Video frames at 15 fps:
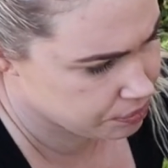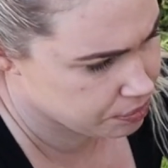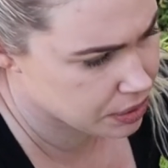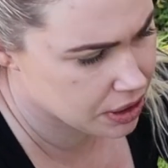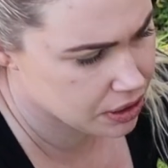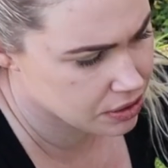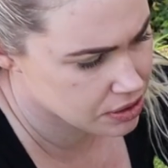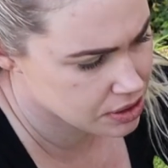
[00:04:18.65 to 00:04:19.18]

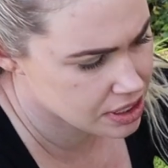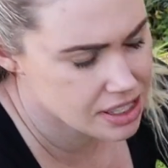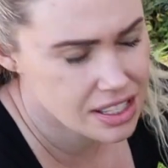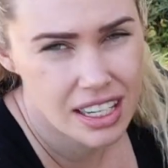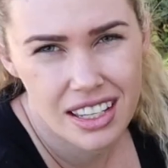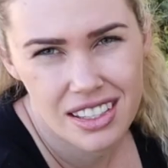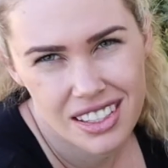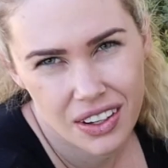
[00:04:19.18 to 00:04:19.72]
because the
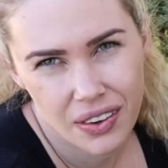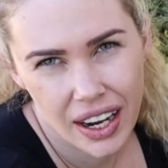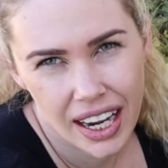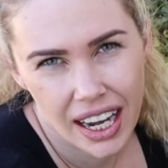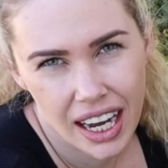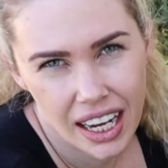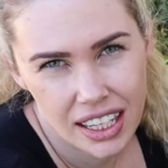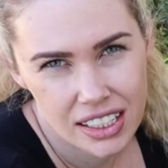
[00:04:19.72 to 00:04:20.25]
seeds are quite
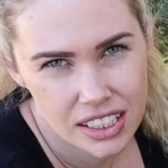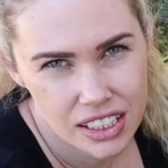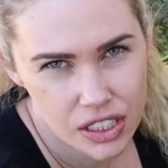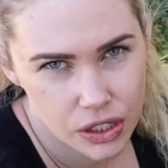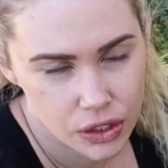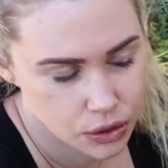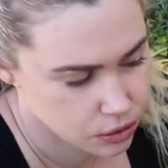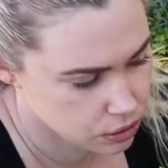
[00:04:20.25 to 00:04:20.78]
hard
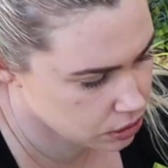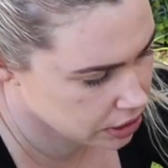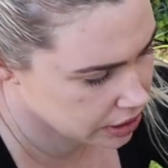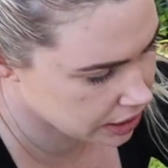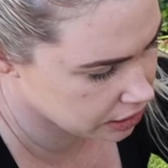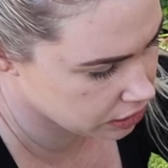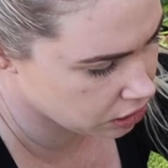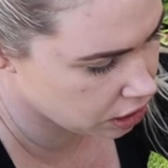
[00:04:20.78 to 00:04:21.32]
to
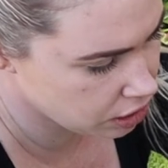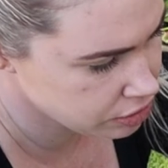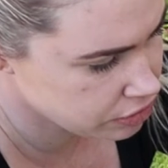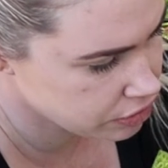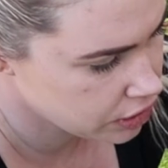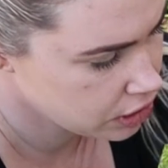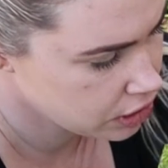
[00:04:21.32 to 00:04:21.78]
kill off.